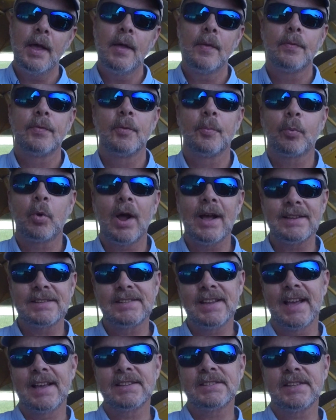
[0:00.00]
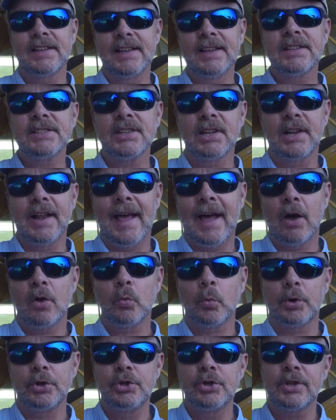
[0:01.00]
The process is allowed
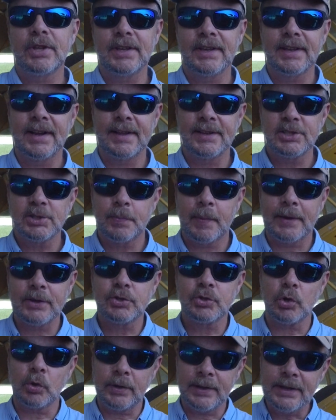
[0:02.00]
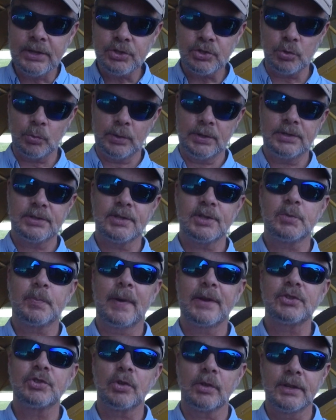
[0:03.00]
where you can get a special issuance. A
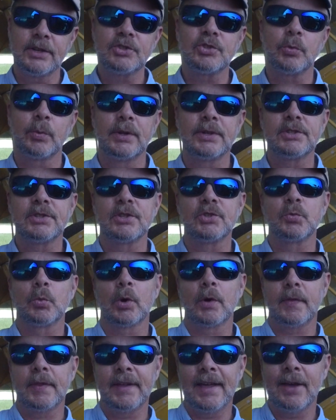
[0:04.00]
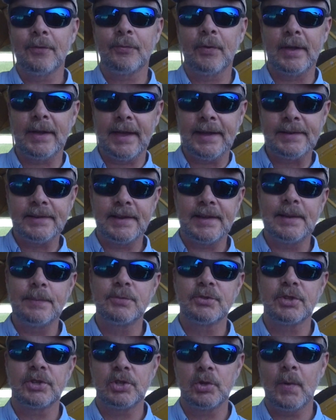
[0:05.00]
special issuance is where the FAA
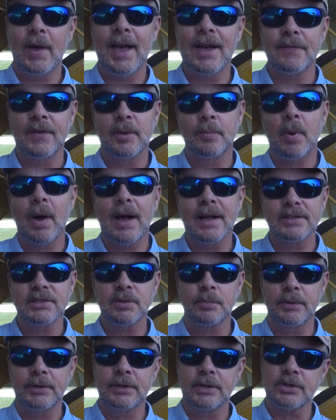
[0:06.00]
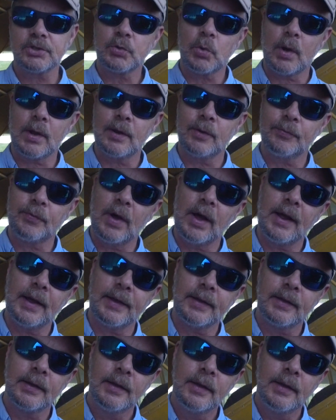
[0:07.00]
deems that you have a possibly disqualifying